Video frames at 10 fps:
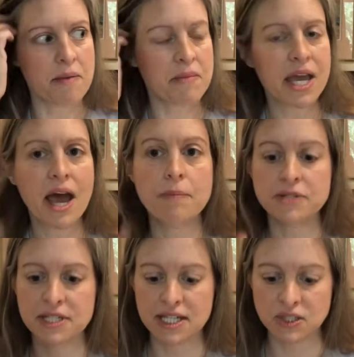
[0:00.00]

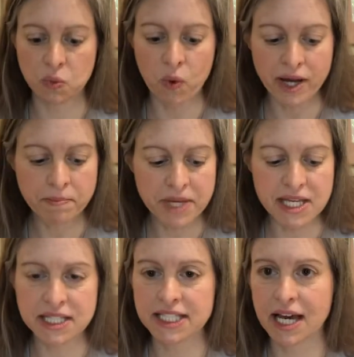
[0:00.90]
kept this one
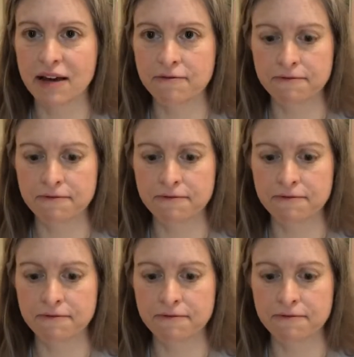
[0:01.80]
piece of,